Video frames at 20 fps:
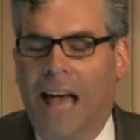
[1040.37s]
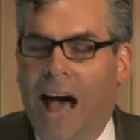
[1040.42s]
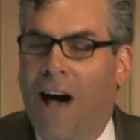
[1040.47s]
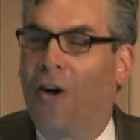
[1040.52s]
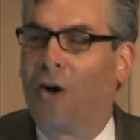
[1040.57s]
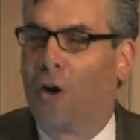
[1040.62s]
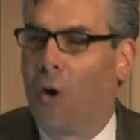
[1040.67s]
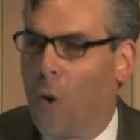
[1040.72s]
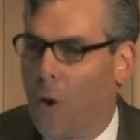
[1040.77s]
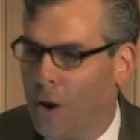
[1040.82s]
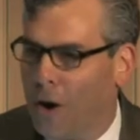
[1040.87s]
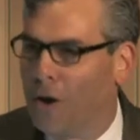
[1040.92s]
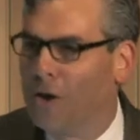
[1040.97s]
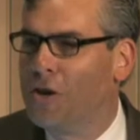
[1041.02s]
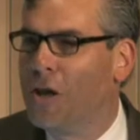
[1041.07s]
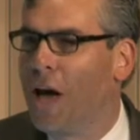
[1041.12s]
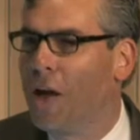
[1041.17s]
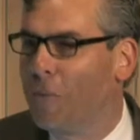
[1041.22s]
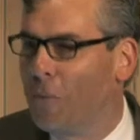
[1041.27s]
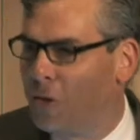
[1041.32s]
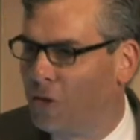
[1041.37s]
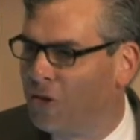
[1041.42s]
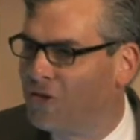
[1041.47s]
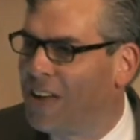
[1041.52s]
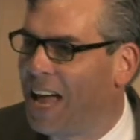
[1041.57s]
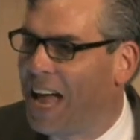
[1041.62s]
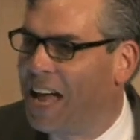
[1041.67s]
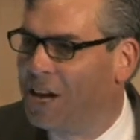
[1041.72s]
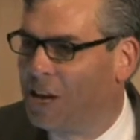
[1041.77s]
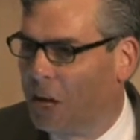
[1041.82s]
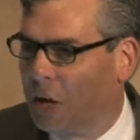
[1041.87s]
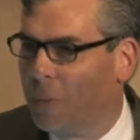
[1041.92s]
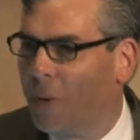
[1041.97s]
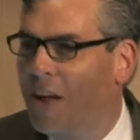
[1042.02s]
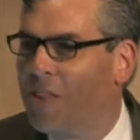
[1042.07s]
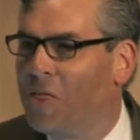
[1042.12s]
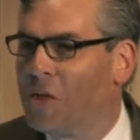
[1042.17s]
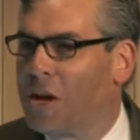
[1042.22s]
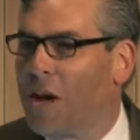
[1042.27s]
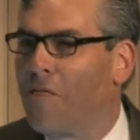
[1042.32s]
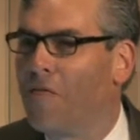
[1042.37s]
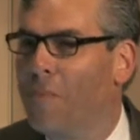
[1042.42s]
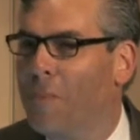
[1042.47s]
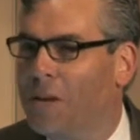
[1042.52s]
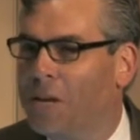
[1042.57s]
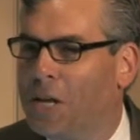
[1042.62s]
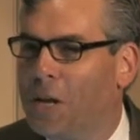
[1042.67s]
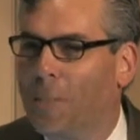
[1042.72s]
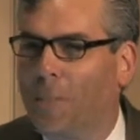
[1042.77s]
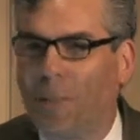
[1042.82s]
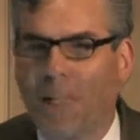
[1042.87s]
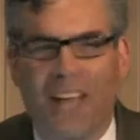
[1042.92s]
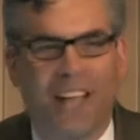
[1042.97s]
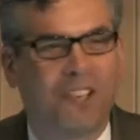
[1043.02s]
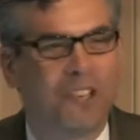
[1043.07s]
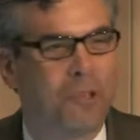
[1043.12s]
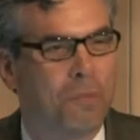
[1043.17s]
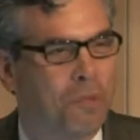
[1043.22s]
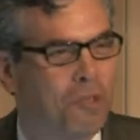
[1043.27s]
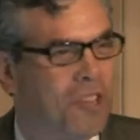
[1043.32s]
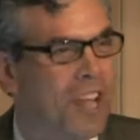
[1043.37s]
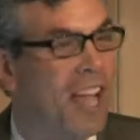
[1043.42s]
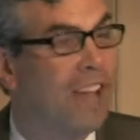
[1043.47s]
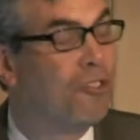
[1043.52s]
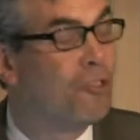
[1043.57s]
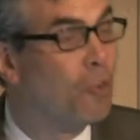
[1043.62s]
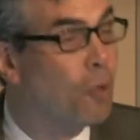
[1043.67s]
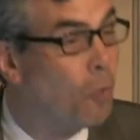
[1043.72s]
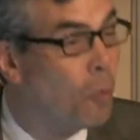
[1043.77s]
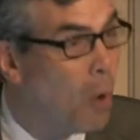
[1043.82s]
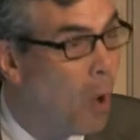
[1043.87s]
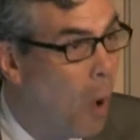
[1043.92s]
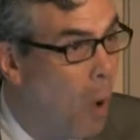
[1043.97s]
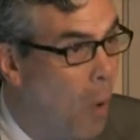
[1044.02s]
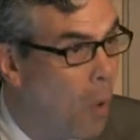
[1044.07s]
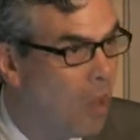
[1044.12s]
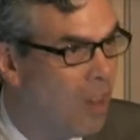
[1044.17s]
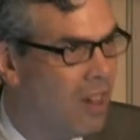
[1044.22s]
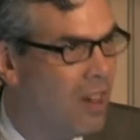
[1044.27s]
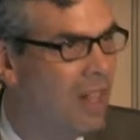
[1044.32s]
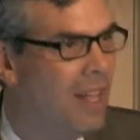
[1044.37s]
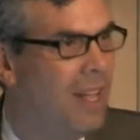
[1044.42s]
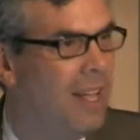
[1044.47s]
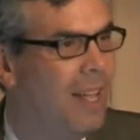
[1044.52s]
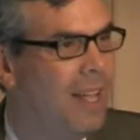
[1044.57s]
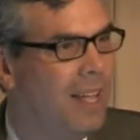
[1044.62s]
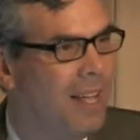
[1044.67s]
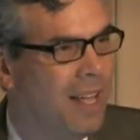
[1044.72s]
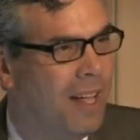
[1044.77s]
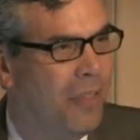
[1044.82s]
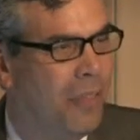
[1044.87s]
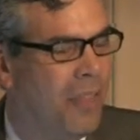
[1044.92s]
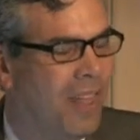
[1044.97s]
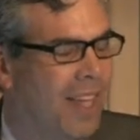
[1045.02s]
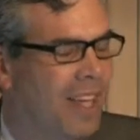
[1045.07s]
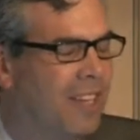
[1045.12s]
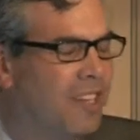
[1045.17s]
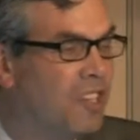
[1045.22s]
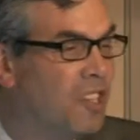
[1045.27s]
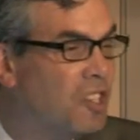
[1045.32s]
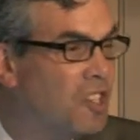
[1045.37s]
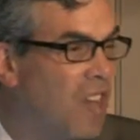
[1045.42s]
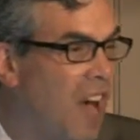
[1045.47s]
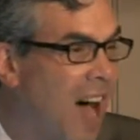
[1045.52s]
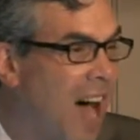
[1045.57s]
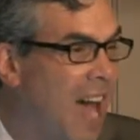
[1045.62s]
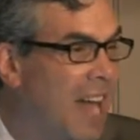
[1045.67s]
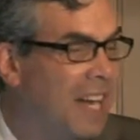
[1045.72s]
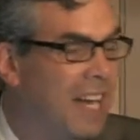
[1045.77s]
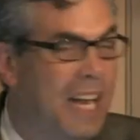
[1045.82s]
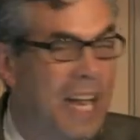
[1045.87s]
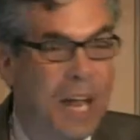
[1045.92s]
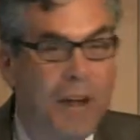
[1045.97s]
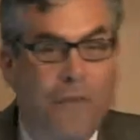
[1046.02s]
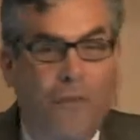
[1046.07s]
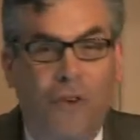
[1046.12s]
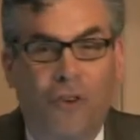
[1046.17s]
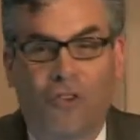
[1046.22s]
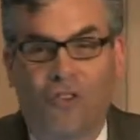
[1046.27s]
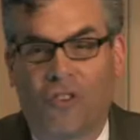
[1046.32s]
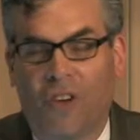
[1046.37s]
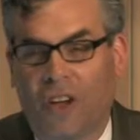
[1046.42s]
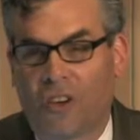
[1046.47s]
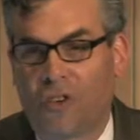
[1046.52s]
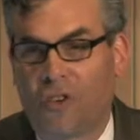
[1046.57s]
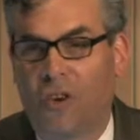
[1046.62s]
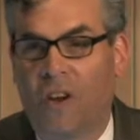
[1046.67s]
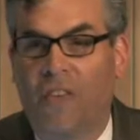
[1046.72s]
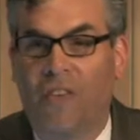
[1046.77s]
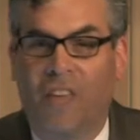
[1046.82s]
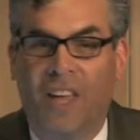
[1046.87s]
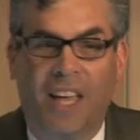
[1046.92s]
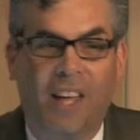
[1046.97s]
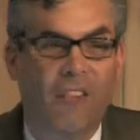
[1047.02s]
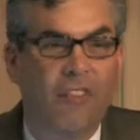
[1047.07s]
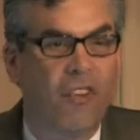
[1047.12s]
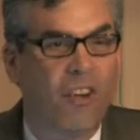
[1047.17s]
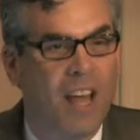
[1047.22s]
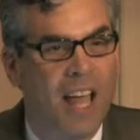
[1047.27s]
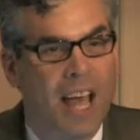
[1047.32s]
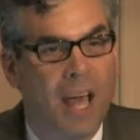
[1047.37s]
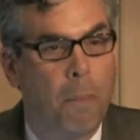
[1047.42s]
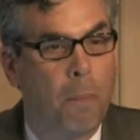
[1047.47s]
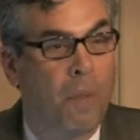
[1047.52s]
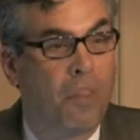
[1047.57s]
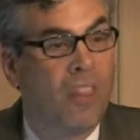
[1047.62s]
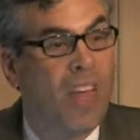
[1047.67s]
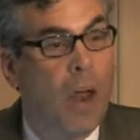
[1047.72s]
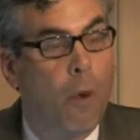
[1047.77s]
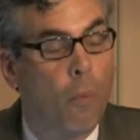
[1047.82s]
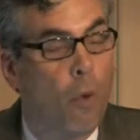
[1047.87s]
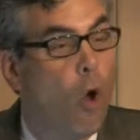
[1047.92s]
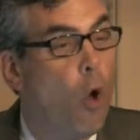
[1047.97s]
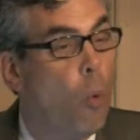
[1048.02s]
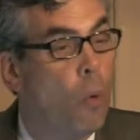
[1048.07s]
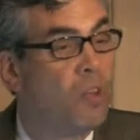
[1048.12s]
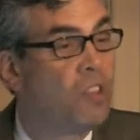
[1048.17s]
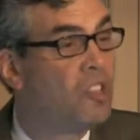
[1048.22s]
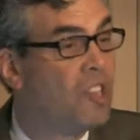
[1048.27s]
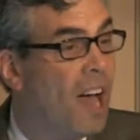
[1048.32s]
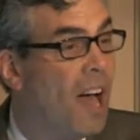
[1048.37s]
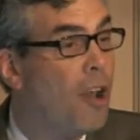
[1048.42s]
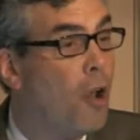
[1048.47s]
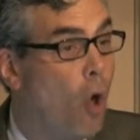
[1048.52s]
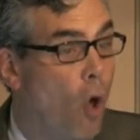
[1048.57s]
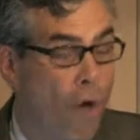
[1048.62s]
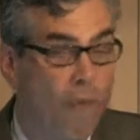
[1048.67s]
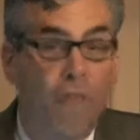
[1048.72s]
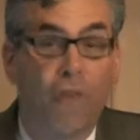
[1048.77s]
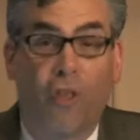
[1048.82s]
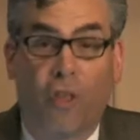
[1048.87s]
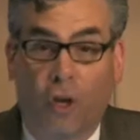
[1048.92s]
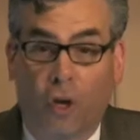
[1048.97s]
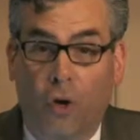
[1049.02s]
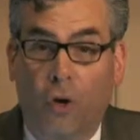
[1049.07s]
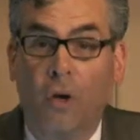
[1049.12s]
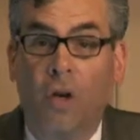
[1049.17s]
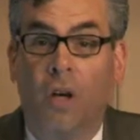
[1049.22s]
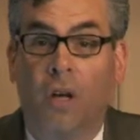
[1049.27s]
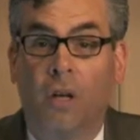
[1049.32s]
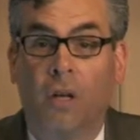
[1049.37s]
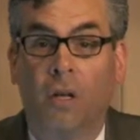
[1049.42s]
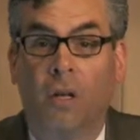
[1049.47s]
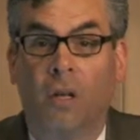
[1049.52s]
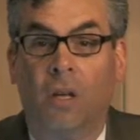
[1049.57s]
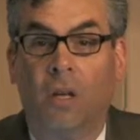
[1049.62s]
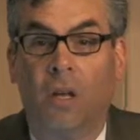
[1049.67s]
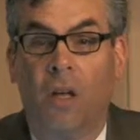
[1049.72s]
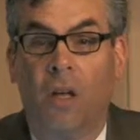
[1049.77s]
Al Gore notwithstanding, right, the government did play a substantial role in the design and infrastructure of the internet, but that role was not all for the good.